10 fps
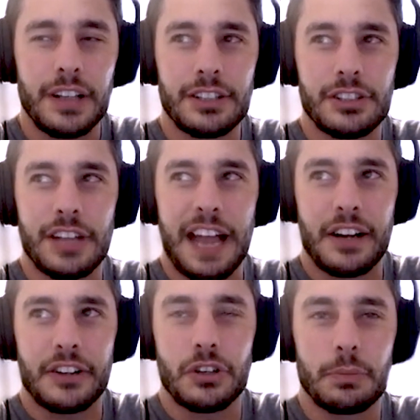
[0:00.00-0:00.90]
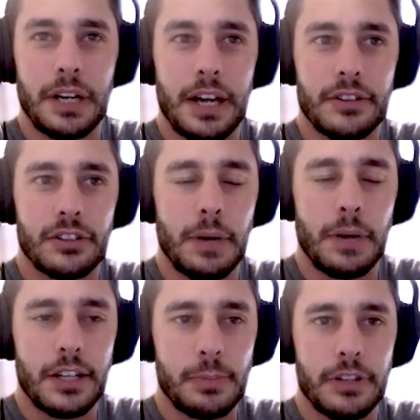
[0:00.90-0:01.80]
This is an anecdote, but
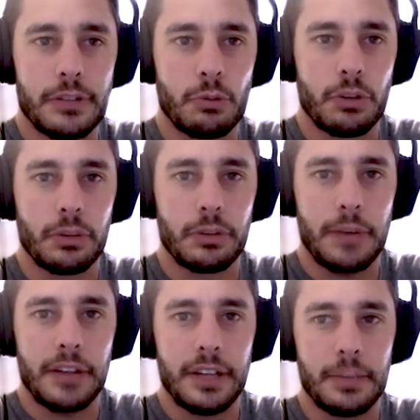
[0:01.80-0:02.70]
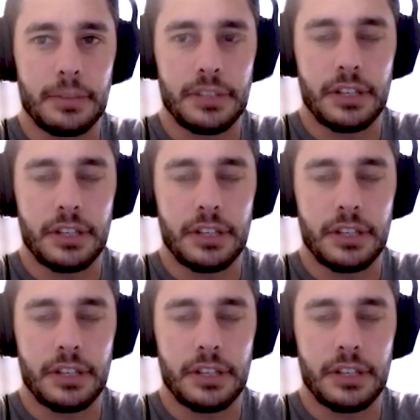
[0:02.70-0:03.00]
my experience with working with ballet in